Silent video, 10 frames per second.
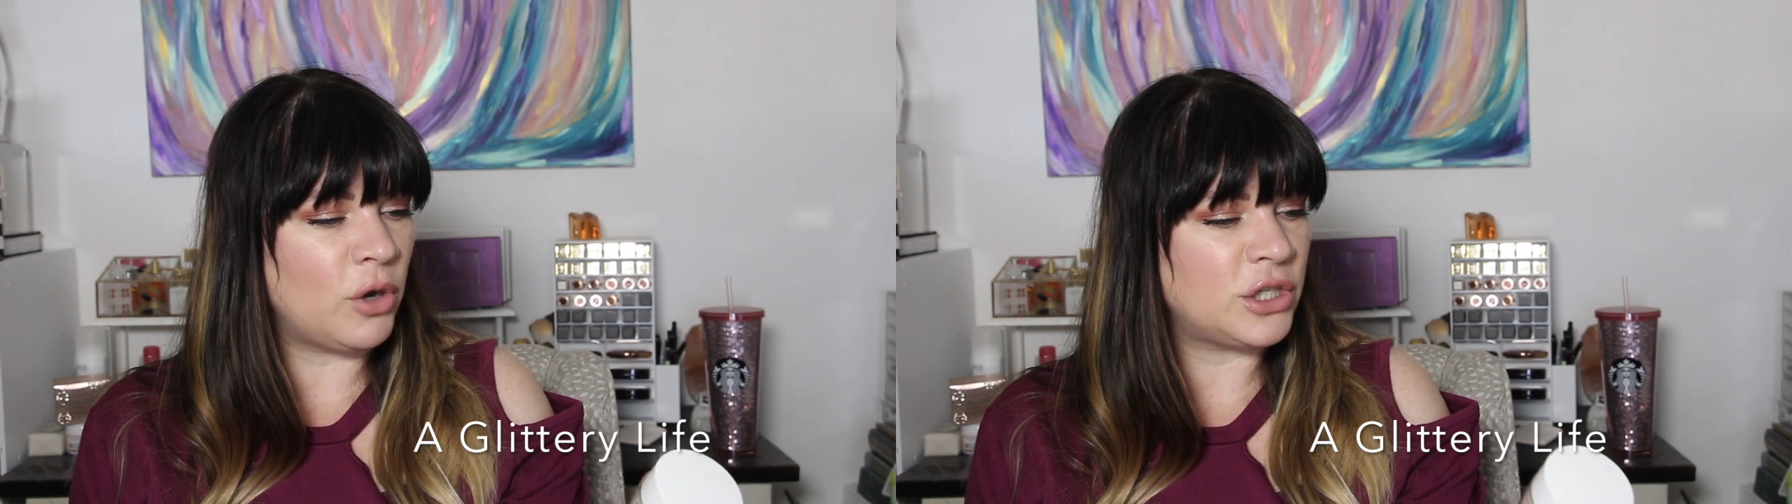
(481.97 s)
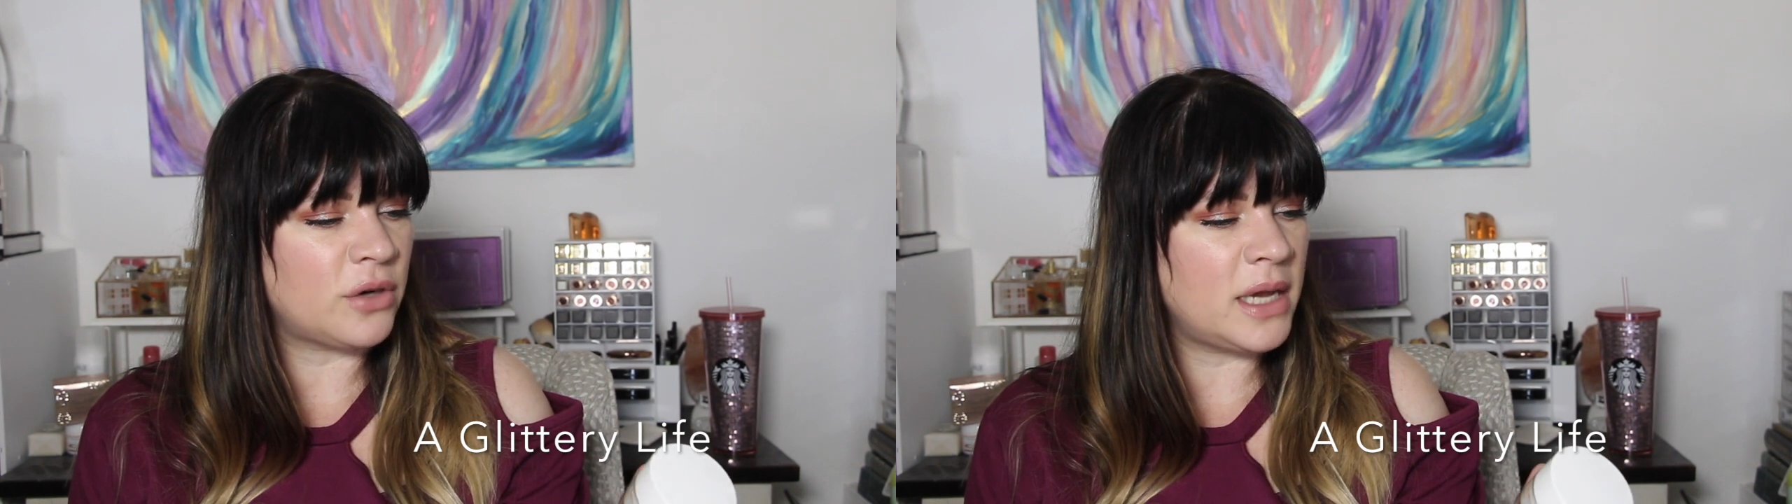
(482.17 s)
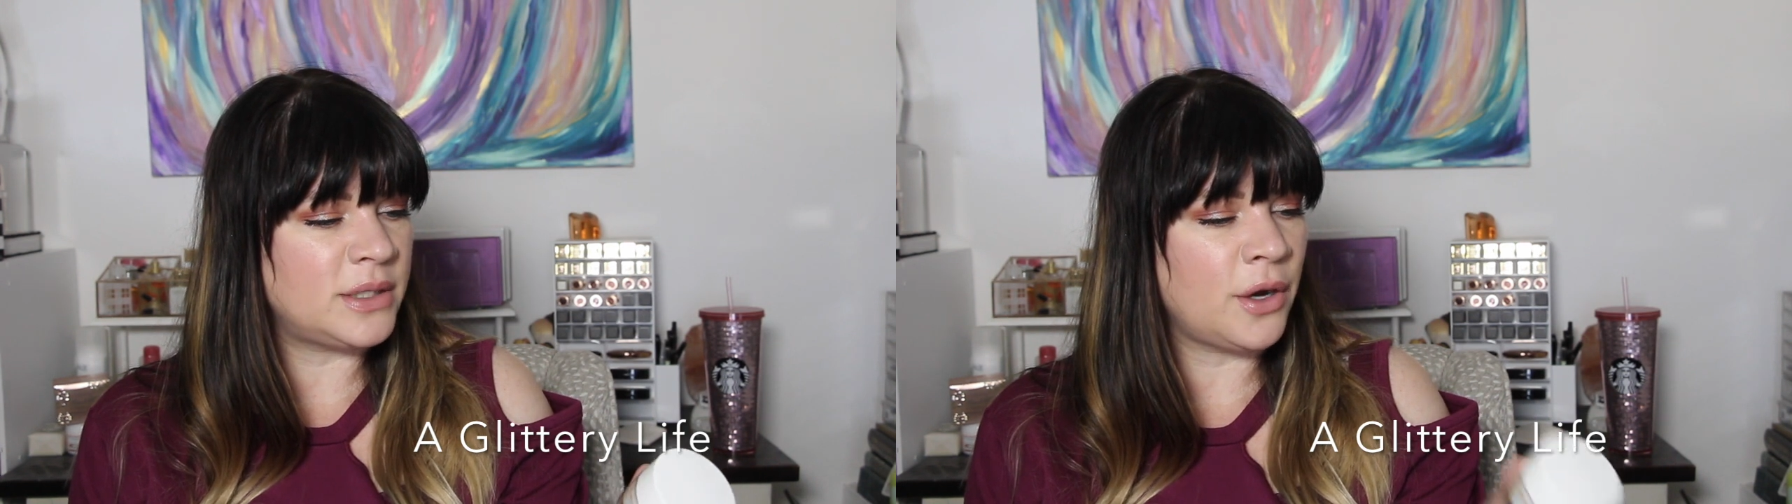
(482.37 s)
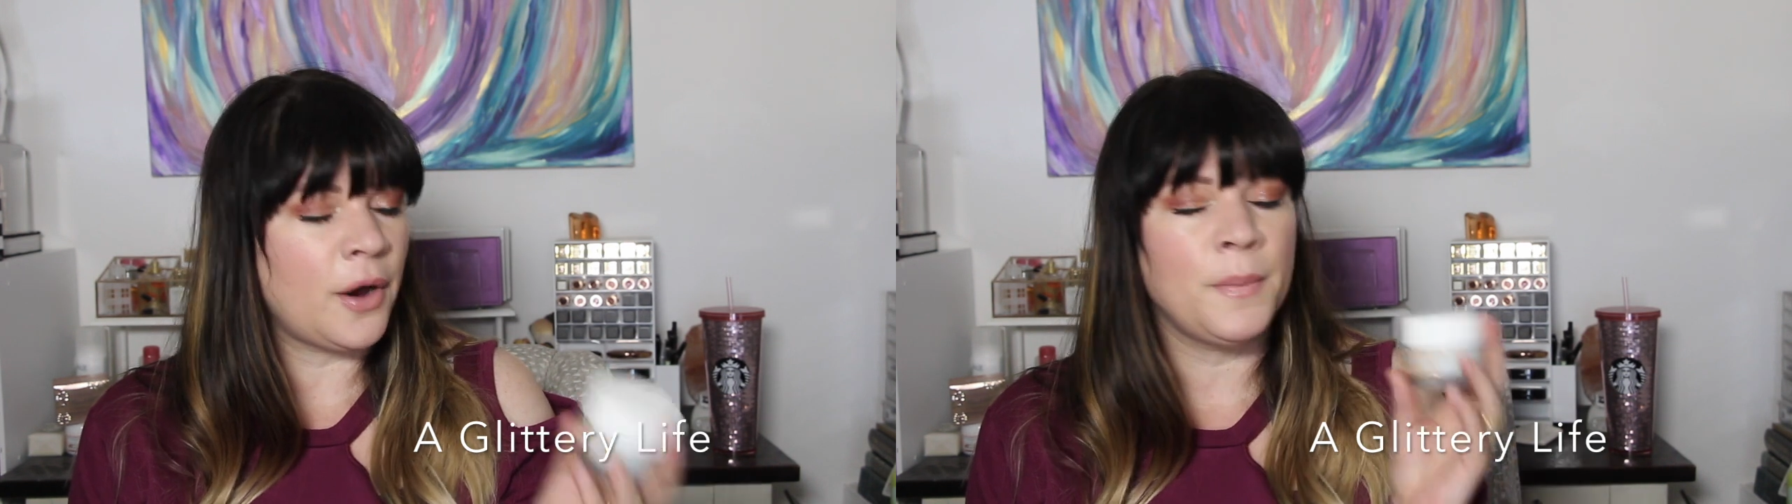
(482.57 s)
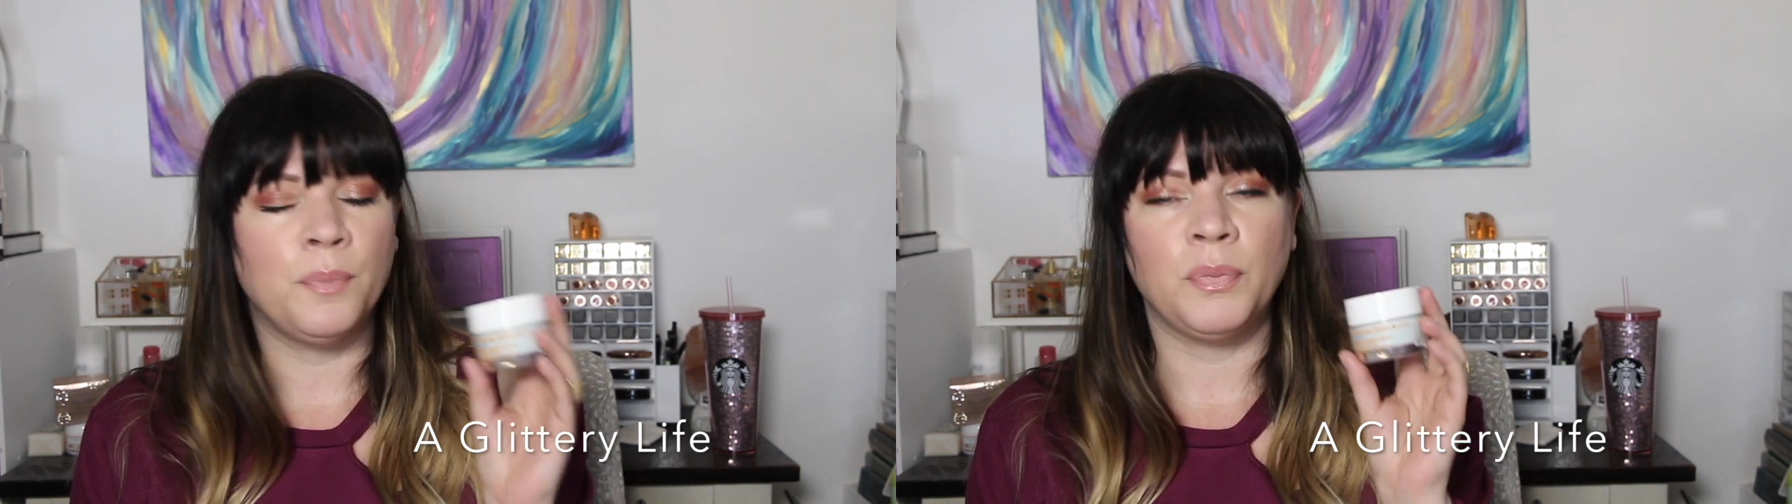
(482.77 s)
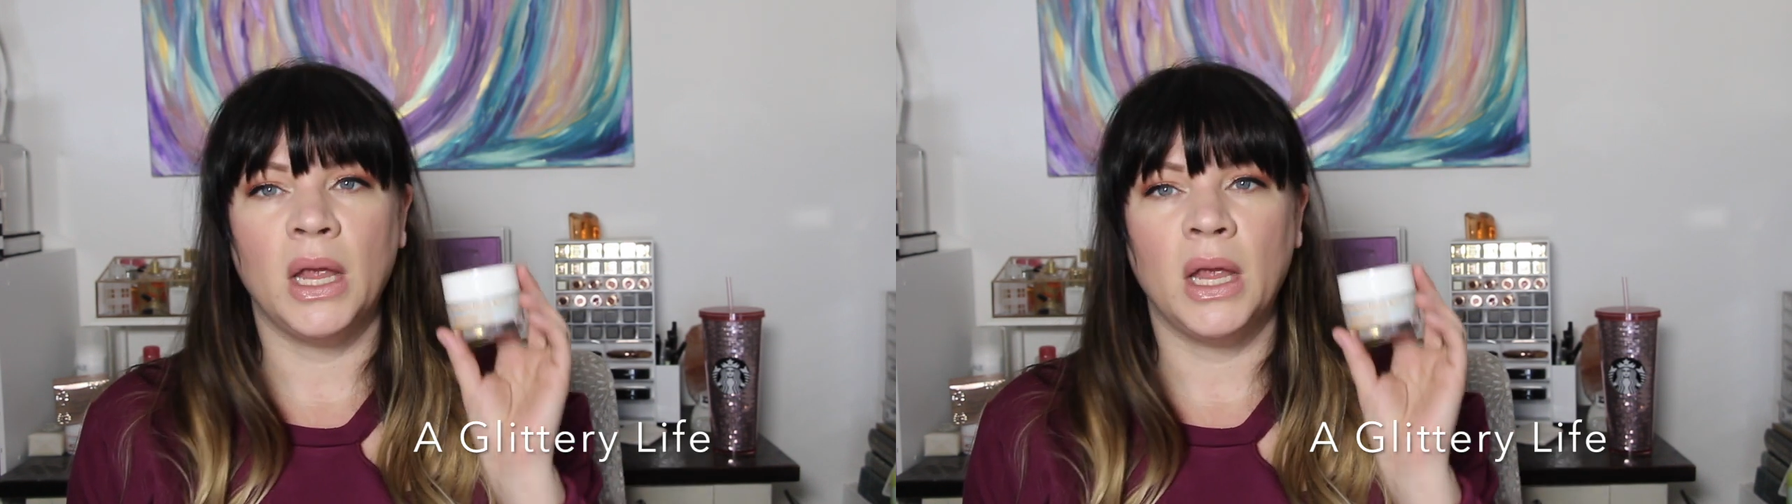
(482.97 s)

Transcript: Moisturizer.